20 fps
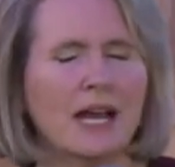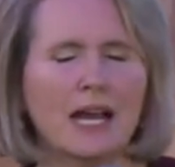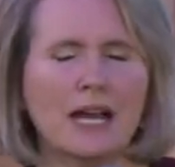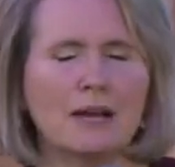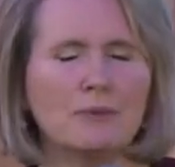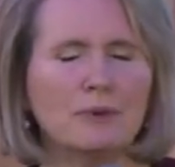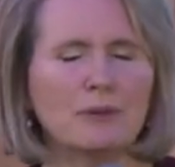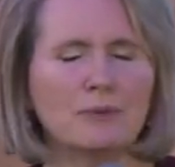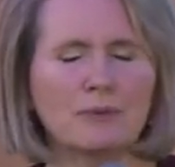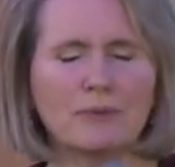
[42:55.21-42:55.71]

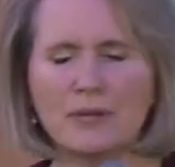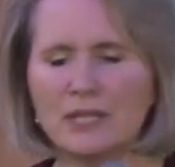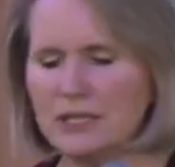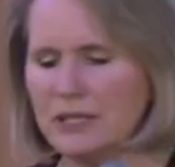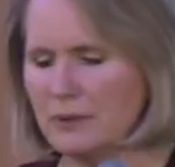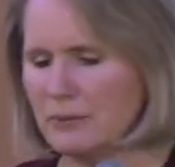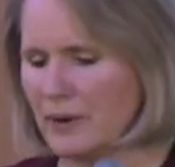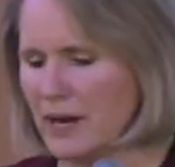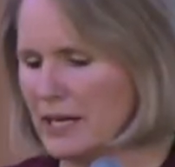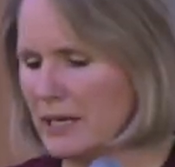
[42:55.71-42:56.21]
I would
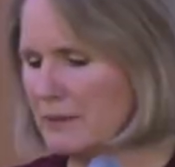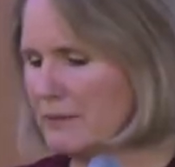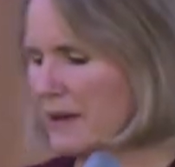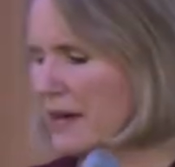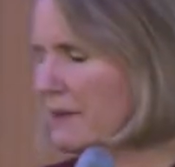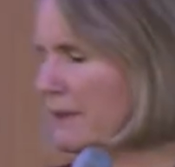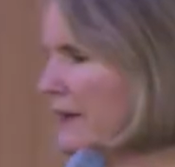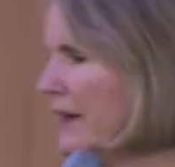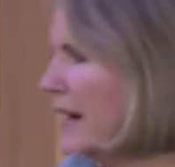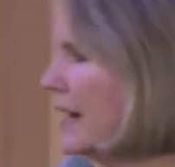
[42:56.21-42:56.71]
really
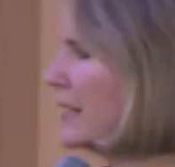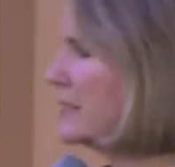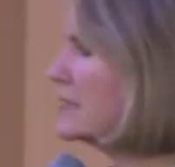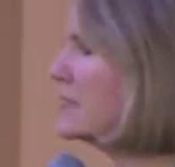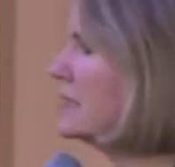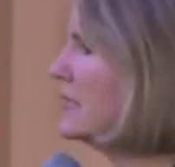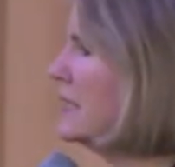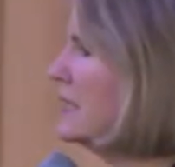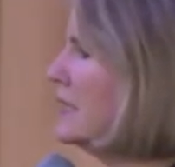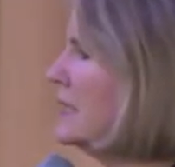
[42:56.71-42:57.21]
recommend
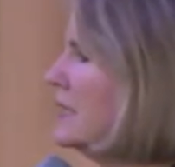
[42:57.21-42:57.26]
that.